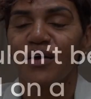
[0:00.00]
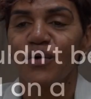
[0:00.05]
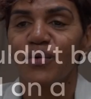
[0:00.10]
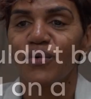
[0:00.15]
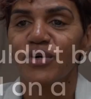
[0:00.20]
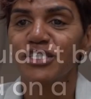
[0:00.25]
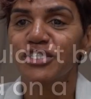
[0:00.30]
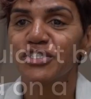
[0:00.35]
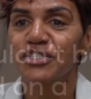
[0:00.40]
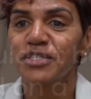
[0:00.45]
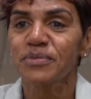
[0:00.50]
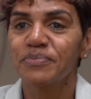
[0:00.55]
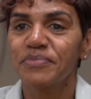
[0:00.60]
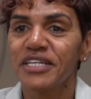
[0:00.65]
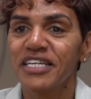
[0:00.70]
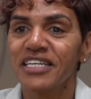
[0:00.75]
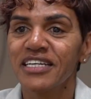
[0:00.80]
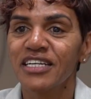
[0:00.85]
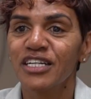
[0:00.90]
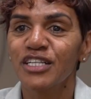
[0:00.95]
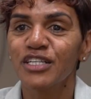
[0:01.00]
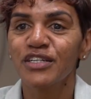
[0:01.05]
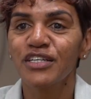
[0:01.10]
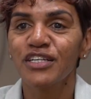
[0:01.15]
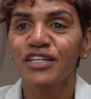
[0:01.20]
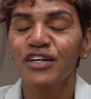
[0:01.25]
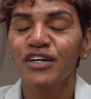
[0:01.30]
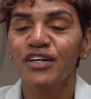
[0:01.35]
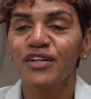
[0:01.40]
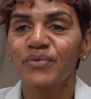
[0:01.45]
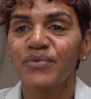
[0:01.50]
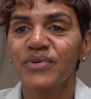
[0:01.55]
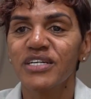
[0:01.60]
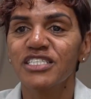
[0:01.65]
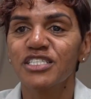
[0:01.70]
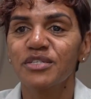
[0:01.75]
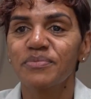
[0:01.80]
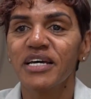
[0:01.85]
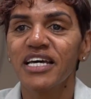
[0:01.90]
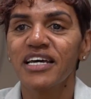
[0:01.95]
What shouldn't be included on a
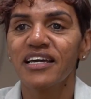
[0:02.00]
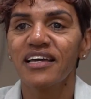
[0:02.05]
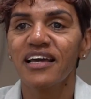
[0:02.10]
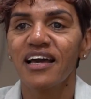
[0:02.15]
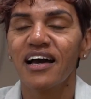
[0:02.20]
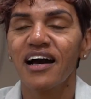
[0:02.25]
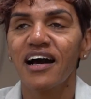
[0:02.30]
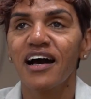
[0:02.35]
resume?